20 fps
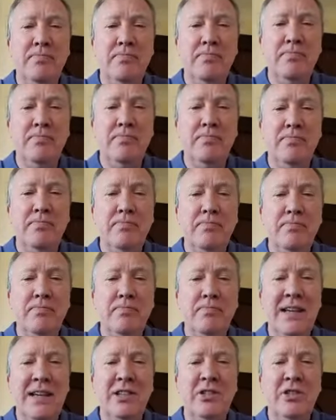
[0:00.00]
Morrison's,
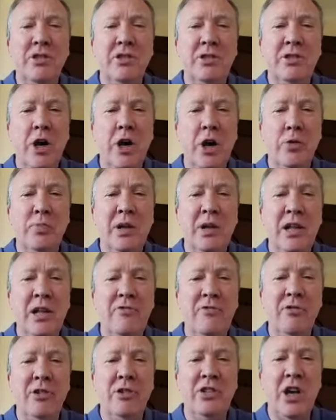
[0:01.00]
ASDA's home
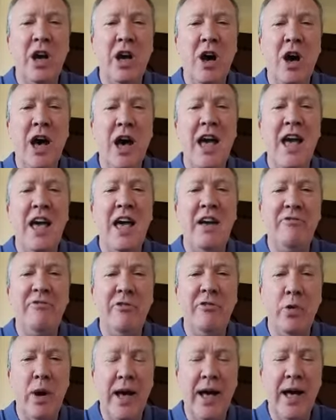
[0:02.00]
deliveries are
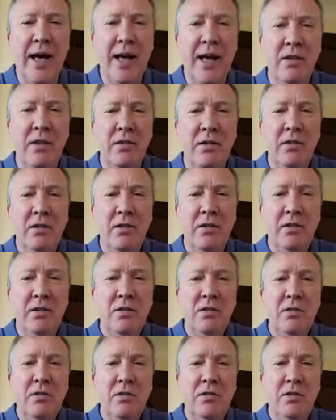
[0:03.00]
everywhere. Yeah.